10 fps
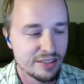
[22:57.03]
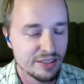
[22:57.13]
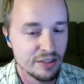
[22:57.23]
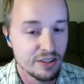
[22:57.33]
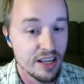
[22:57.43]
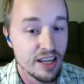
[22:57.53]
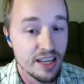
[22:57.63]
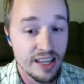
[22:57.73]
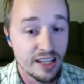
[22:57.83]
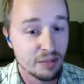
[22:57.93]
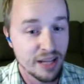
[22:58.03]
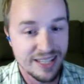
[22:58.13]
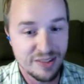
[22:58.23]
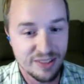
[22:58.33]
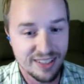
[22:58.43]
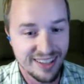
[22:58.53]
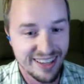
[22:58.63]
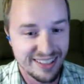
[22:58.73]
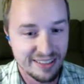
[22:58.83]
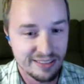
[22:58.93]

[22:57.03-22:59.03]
So he had a blast with it, and